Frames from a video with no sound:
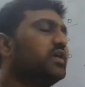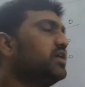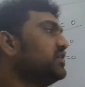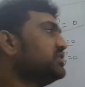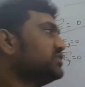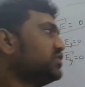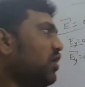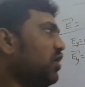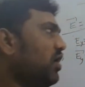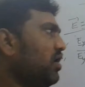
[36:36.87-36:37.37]

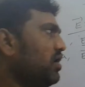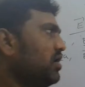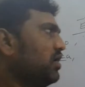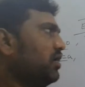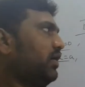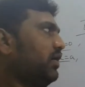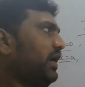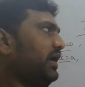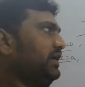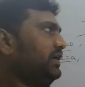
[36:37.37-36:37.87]
So,
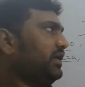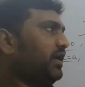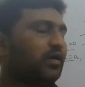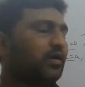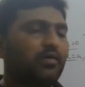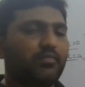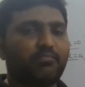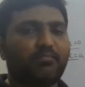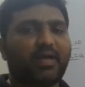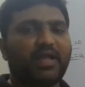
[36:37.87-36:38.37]
right,
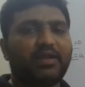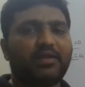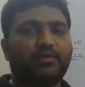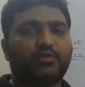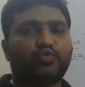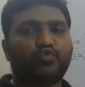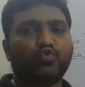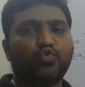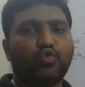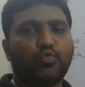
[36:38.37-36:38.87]
my
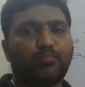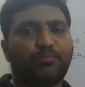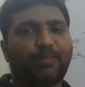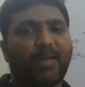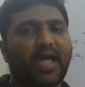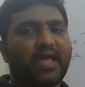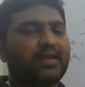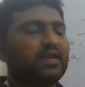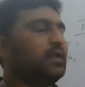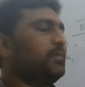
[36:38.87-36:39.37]
two
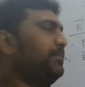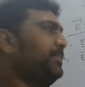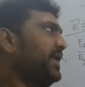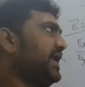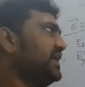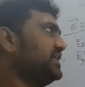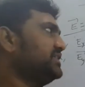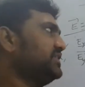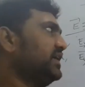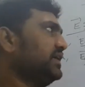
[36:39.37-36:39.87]
parallel
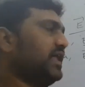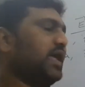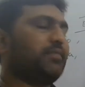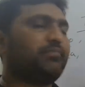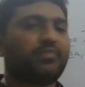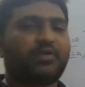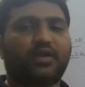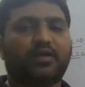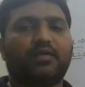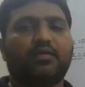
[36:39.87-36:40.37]
plates that
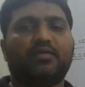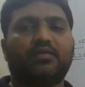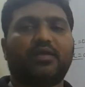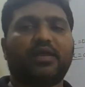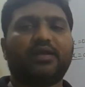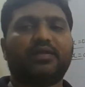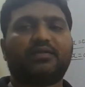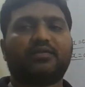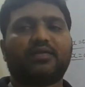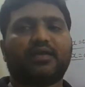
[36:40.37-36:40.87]
I'm
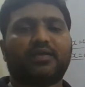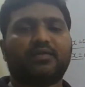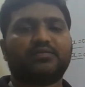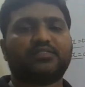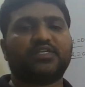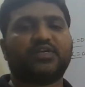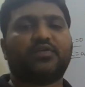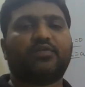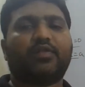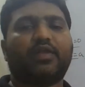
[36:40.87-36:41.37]

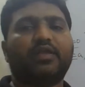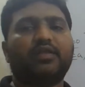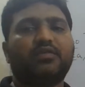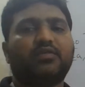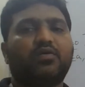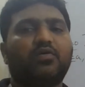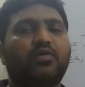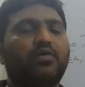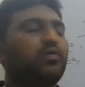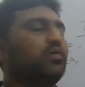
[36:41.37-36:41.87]

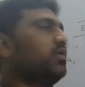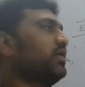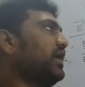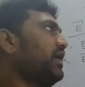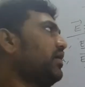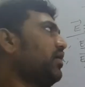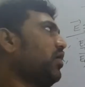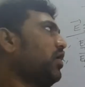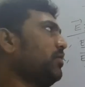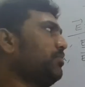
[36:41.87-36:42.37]
considering,
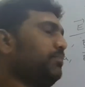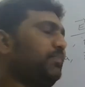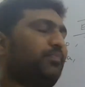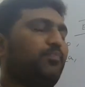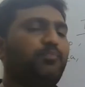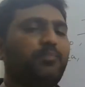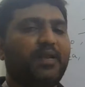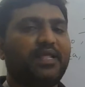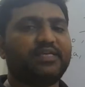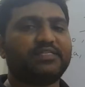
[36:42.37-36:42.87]
okay,
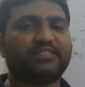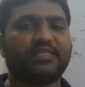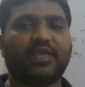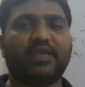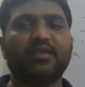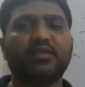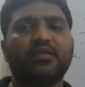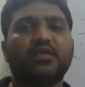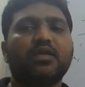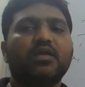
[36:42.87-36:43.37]

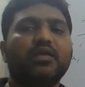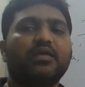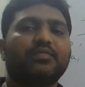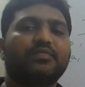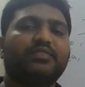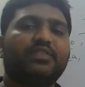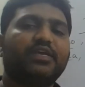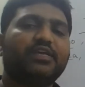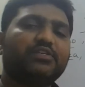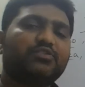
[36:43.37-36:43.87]
placing,
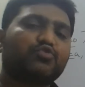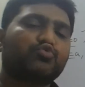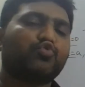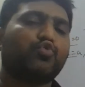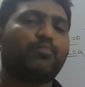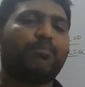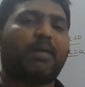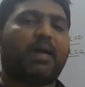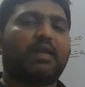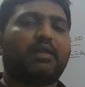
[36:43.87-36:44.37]
these
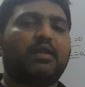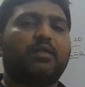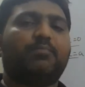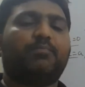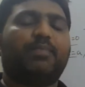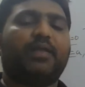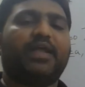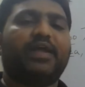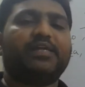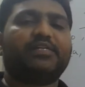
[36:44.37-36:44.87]
two parallel
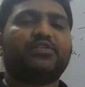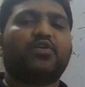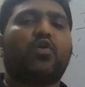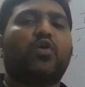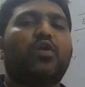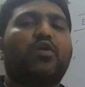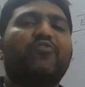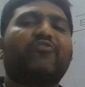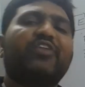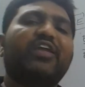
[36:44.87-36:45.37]
plates
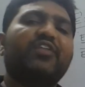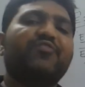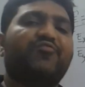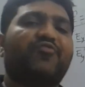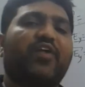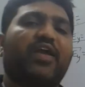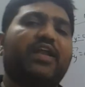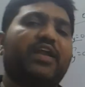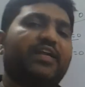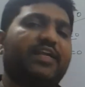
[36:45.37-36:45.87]
are of
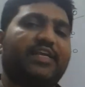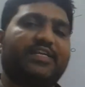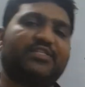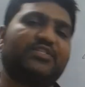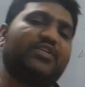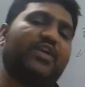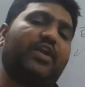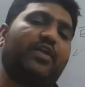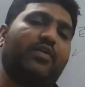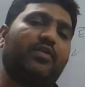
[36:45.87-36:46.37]
infinite
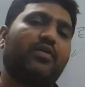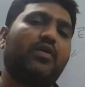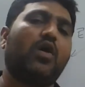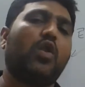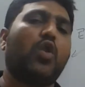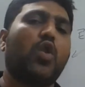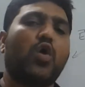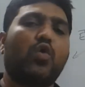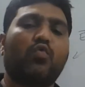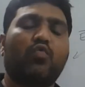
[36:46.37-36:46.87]
extent
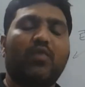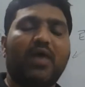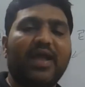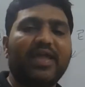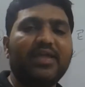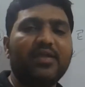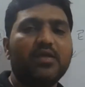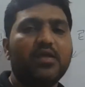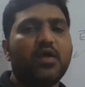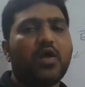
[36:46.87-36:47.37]
along
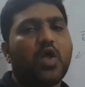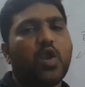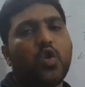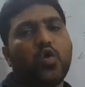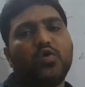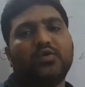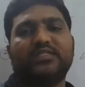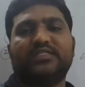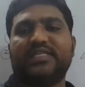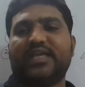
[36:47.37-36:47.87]
y,
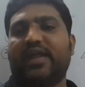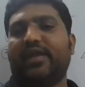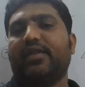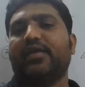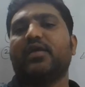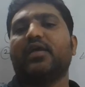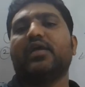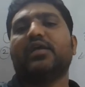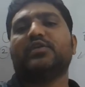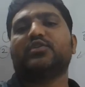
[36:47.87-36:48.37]
along z.
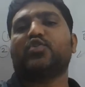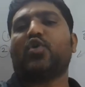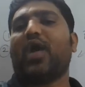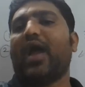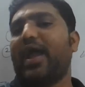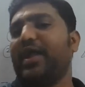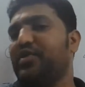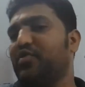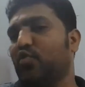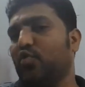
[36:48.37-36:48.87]
So
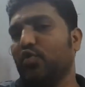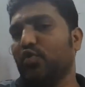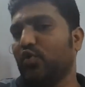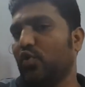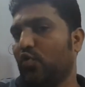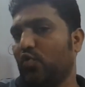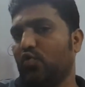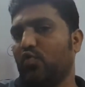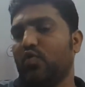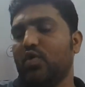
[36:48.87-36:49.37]
I don't
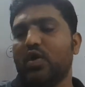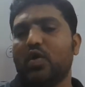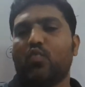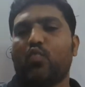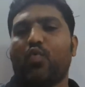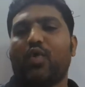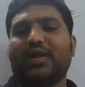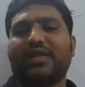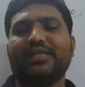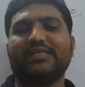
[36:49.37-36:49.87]
know
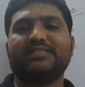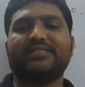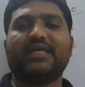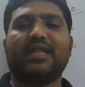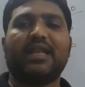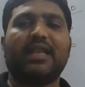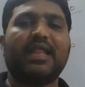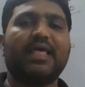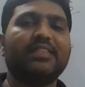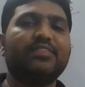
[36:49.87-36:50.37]
what is the
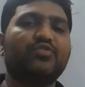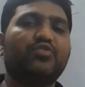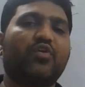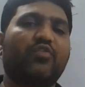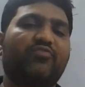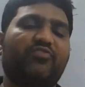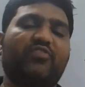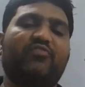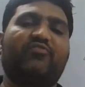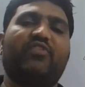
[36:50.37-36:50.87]
length
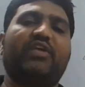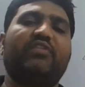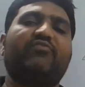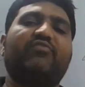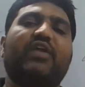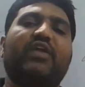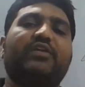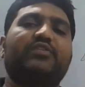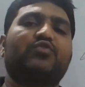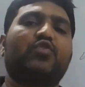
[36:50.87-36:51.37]
of the
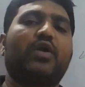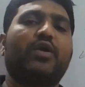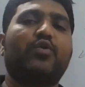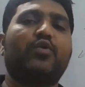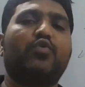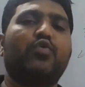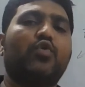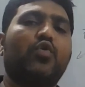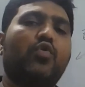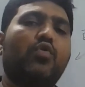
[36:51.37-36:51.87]
waveguide. So I
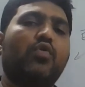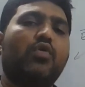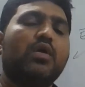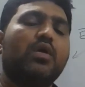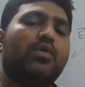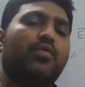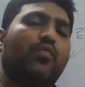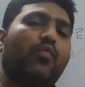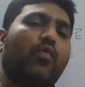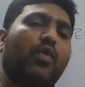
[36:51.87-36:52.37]
don't know
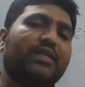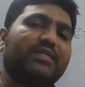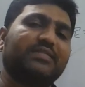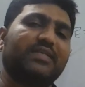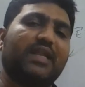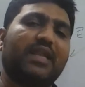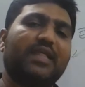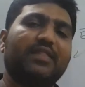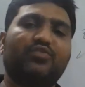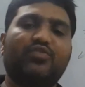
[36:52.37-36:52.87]
what is the
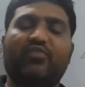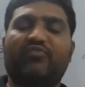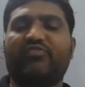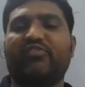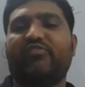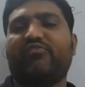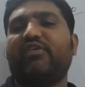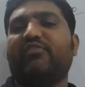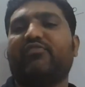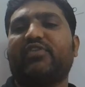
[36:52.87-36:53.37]
length of the
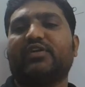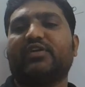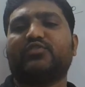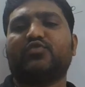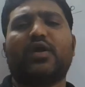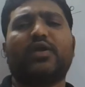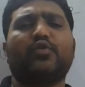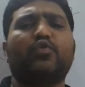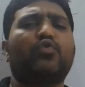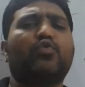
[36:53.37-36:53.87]
waveguide. So
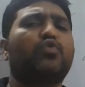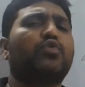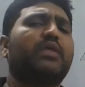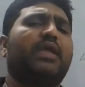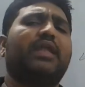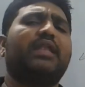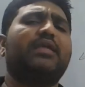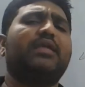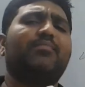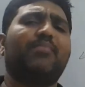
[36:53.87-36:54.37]
I don't know
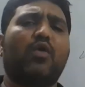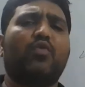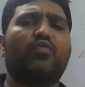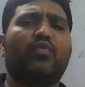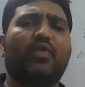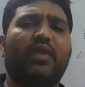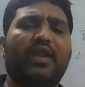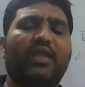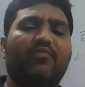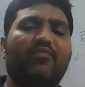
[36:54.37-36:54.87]
any
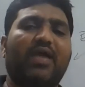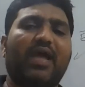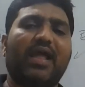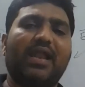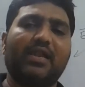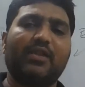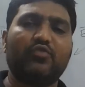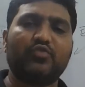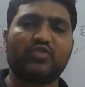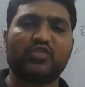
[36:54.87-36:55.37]
boundary
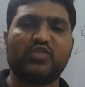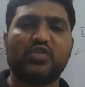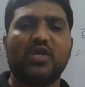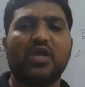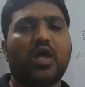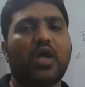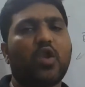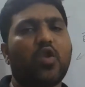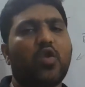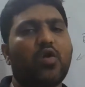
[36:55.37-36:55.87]
values
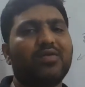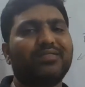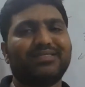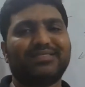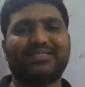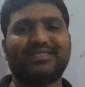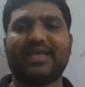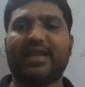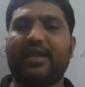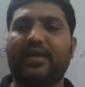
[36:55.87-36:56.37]
along
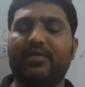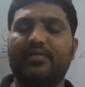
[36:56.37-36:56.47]
z.